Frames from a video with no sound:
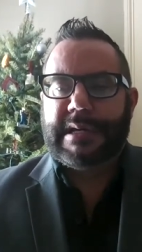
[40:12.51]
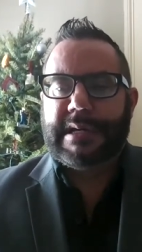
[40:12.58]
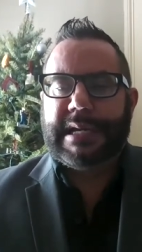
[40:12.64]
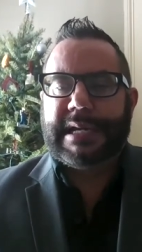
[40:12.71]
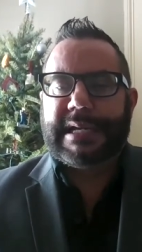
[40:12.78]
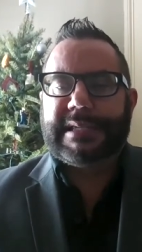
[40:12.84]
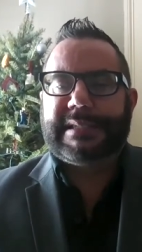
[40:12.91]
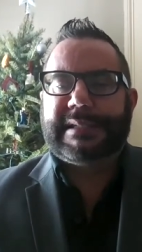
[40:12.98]

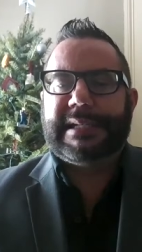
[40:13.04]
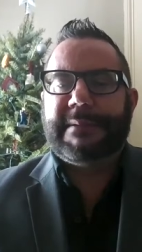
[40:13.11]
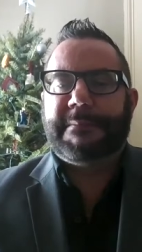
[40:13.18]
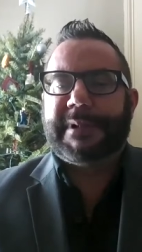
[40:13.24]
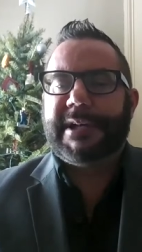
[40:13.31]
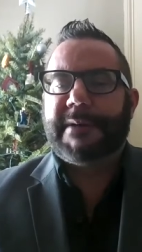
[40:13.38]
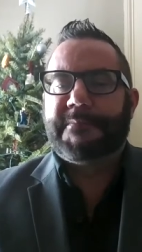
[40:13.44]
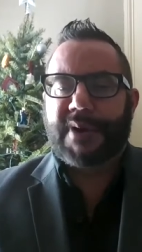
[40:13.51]
It is
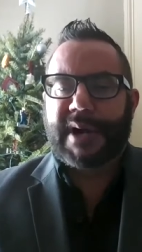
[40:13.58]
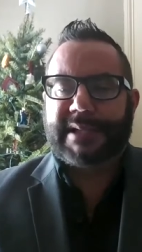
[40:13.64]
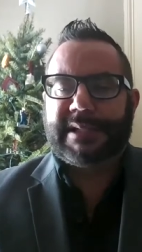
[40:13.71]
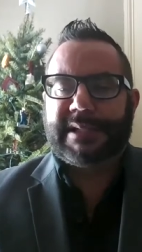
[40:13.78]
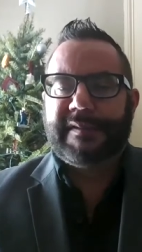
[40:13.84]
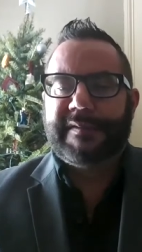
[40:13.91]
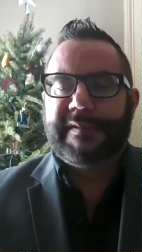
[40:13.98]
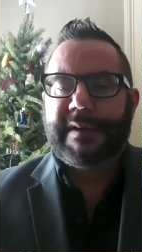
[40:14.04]
deeply
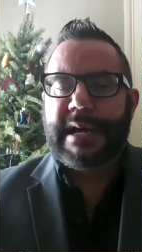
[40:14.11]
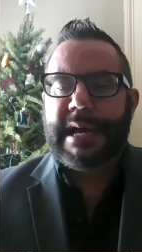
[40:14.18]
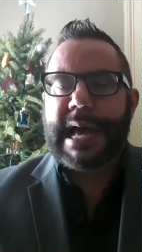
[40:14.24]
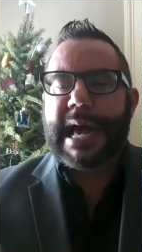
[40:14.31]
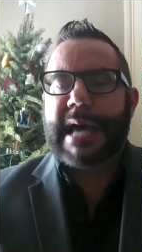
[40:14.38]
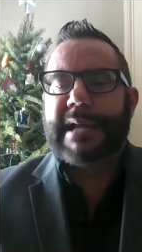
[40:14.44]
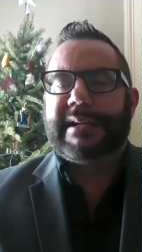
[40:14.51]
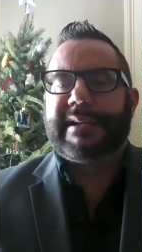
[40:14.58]
oppressive,
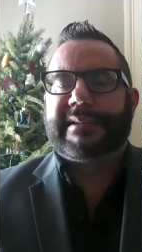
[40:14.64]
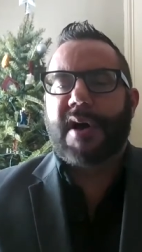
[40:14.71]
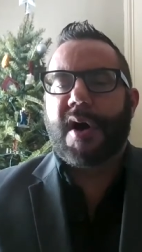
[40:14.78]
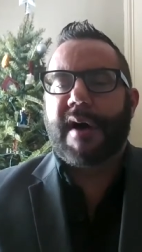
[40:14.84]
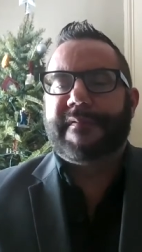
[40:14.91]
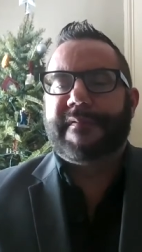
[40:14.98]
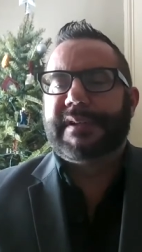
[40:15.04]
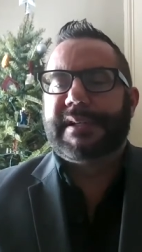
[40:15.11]
and it is
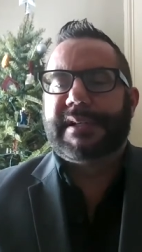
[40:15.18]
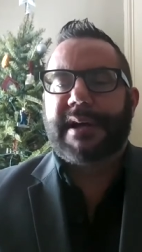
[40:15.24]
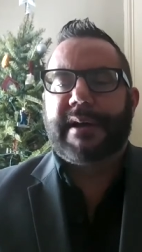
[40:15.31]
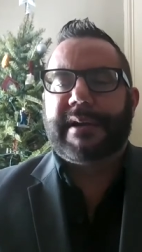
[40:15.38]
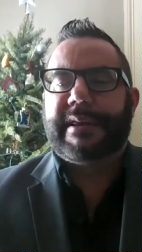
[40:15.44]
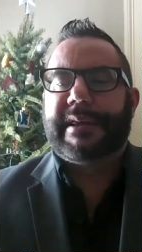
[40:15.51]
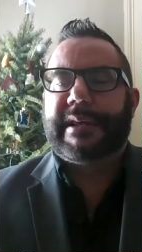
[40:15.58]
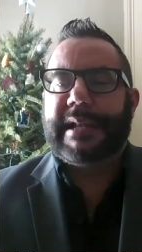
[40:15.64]
often done
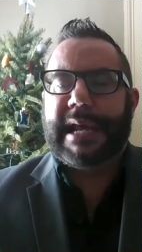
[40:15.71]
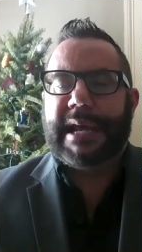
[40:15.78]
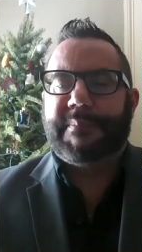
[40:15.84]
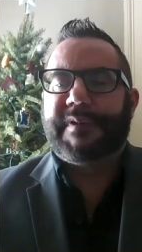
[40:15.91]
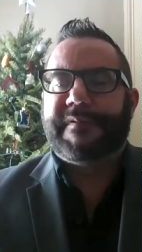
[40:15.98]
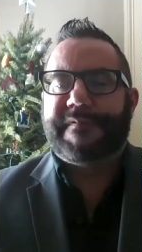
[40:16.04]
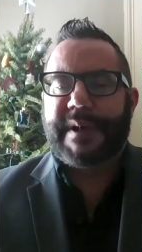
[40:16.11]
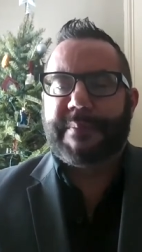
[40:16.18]
in the name
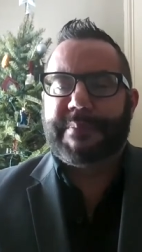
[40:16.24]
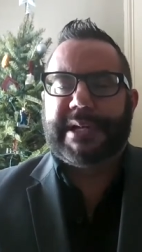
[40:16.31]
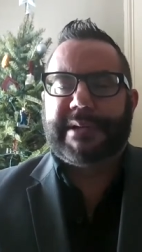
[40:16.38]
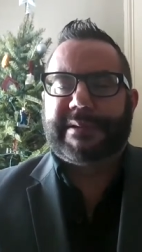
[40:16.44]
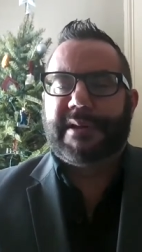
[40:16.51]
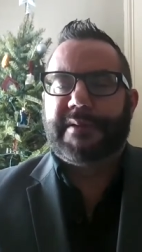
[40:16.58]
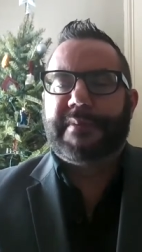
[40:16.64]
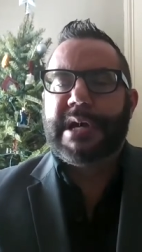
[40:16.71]
of
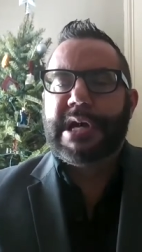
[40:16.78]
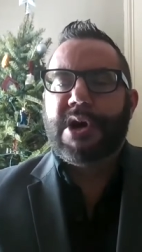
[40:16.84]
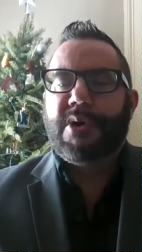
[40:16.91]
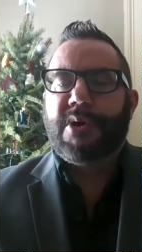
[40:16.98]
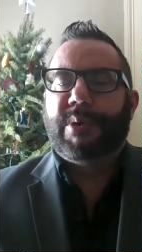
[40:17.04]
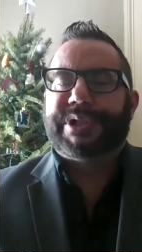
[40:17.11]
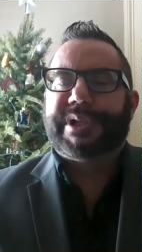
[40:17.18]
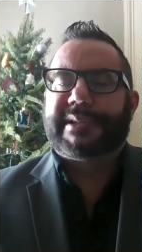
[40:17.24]
feminism,
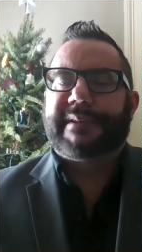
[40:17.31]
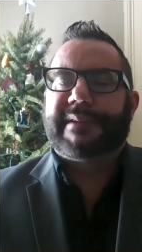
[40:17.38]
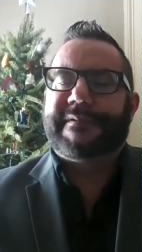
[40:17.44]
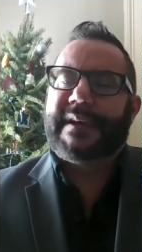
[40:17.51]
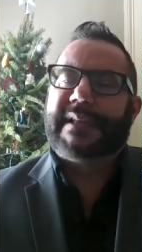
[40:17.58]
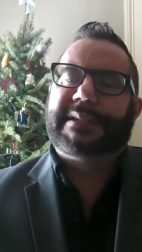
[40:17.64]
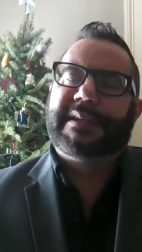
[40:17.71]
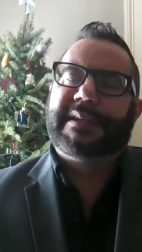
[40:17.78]
which is
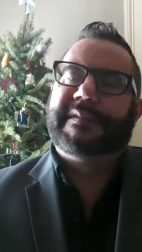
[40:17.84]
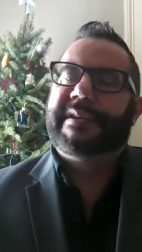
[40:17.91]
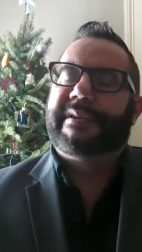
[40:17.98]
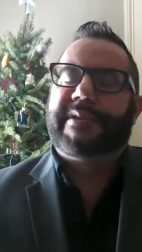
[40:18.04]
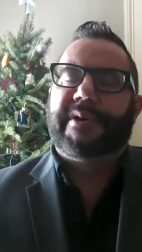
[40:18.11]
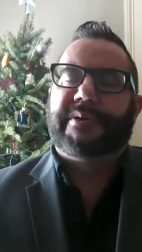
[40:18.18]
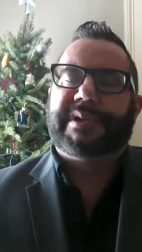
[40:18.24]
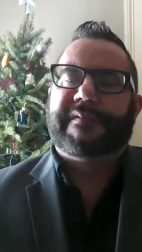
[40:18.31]
offensive to
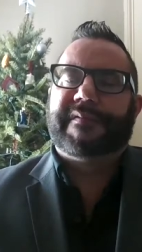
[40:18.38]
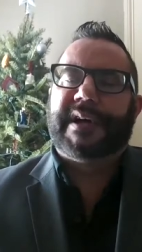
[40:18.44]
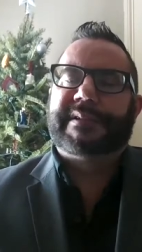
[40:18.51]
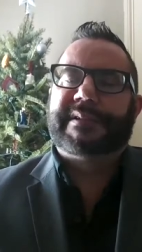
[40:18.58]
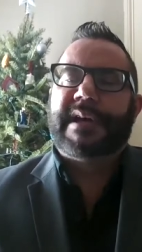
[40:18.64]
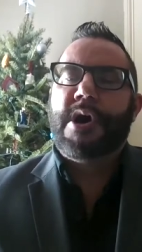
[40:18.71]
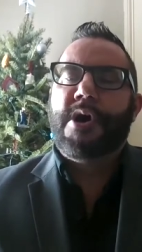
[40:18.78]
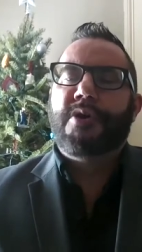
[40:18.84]
those of us
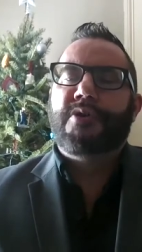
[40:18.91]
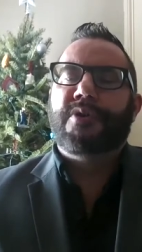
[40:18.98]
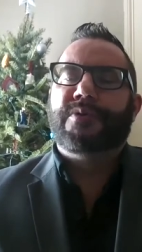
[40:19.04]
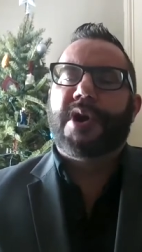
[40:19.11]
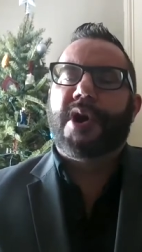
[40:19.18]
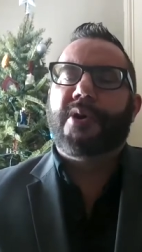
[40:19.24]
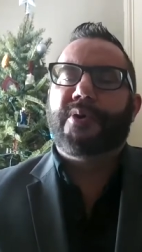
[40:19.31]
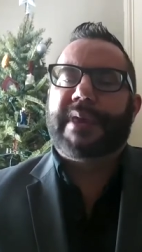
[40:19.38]
who
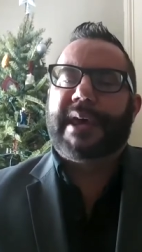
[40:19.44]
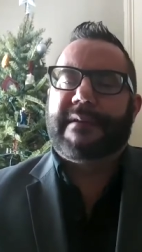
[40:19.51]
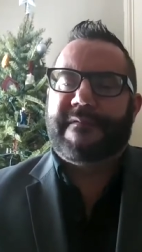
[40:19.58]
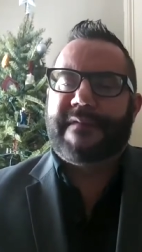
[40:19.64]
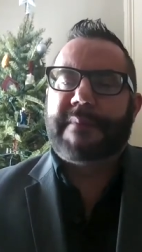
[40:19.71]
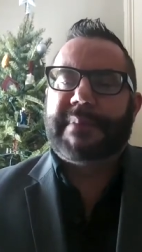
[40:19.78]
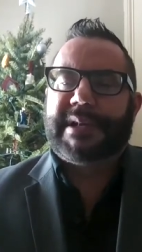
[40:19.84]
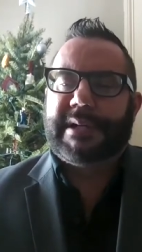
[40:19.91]
know that
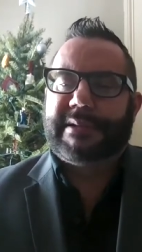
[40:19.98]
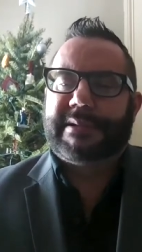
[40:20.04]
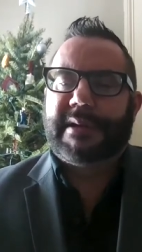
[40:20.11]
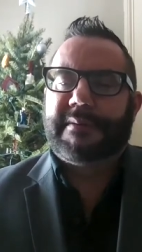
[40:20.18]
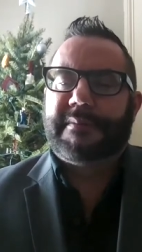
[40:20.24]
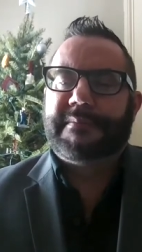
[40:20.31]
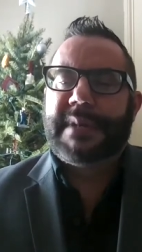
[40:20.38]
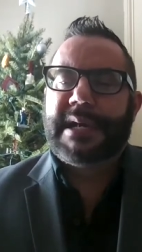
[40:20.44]

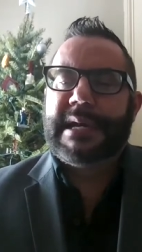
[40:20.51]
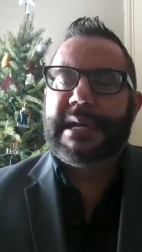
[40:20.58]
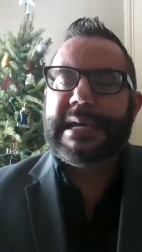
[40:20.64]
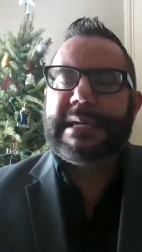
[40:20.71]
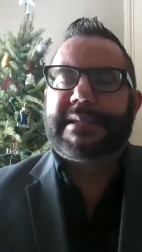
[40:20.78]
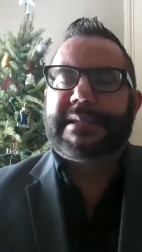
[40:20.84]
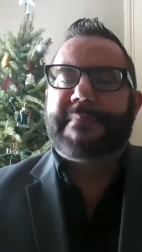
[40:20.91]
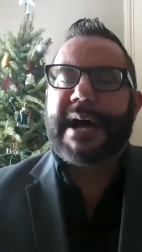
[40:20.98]
feminism
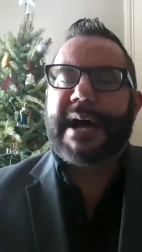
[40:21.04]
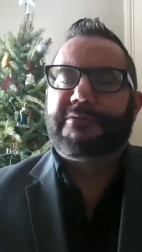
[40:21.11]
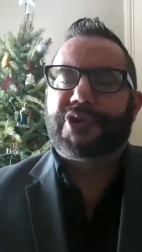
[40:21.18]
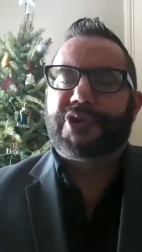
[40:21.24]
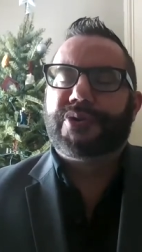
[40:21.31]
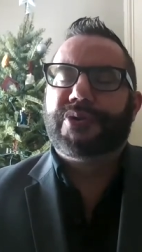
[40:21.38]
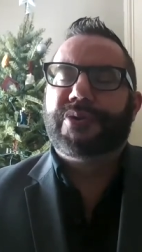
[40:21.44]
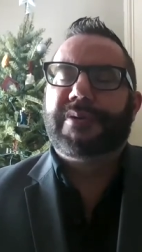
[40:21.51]
is about
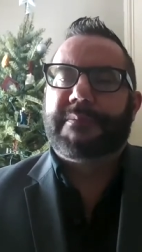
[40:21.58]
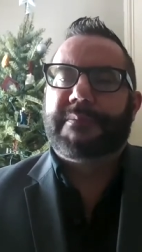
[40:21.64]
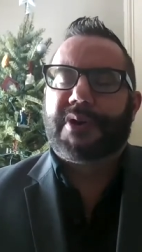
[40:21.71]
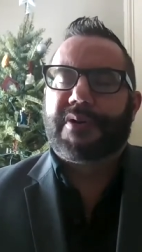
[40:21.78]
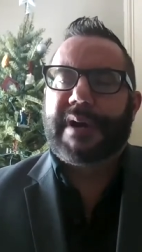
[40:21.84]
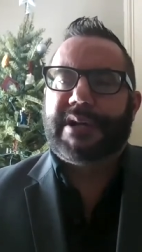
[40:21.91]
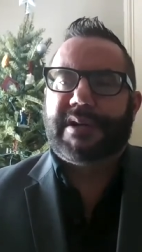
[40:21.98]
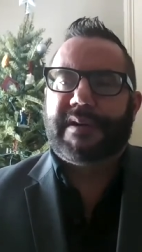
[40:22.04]
true
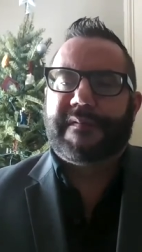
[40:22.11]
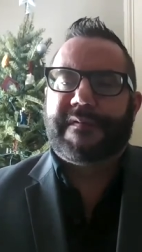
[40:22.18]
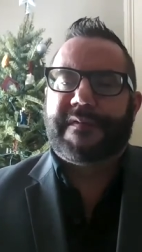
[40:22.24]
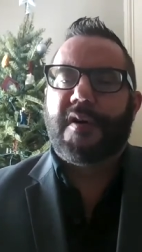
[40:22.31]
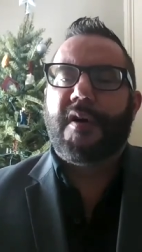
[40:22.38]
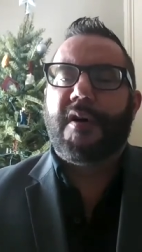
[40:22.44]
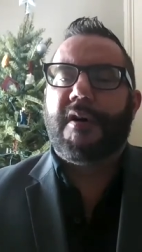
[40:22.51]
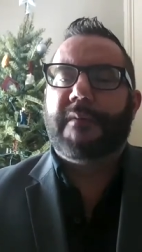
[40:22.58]
liberation for
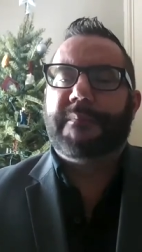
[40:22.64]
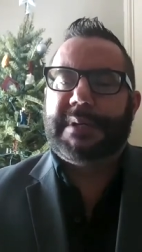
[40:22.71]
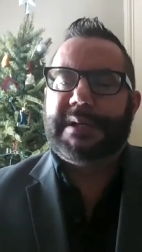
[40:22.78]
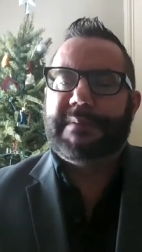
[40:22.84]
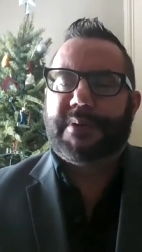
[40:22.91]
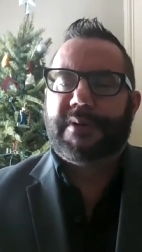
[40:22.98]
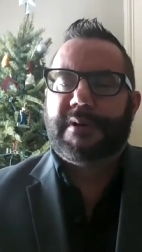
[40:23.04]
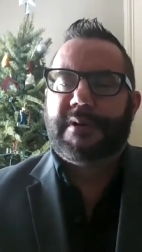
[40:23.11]
all
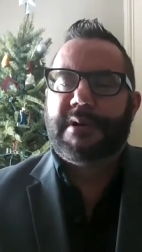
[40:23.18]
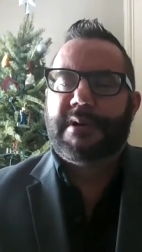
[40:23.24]
people.